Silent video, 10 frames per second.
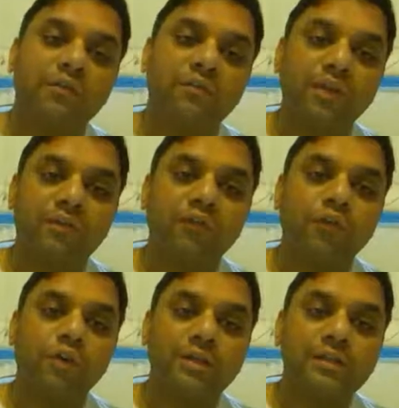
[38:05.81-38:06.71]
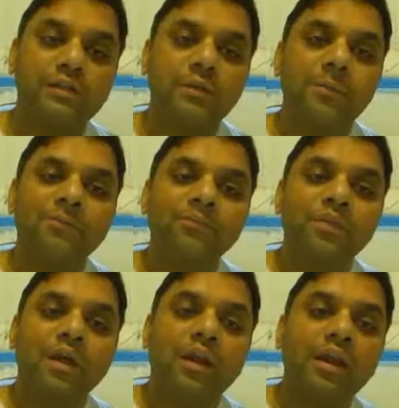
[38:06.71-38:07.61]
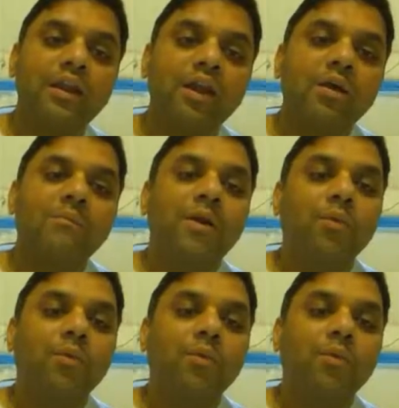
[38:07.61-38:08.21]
fearfulness, right?